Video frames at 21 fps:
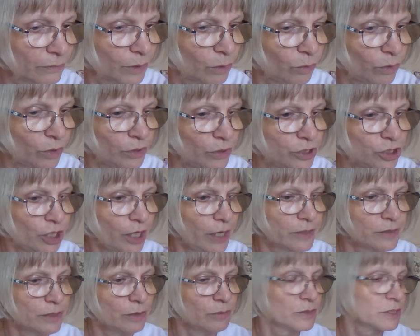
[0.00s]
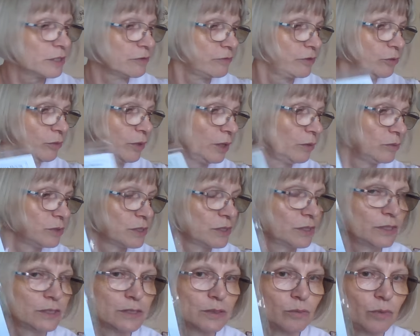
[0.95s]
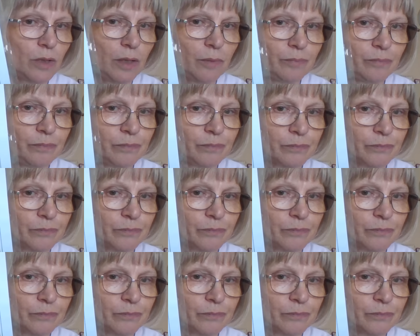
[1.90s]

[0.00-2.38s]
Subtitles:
one of the charts I was giving away was this one,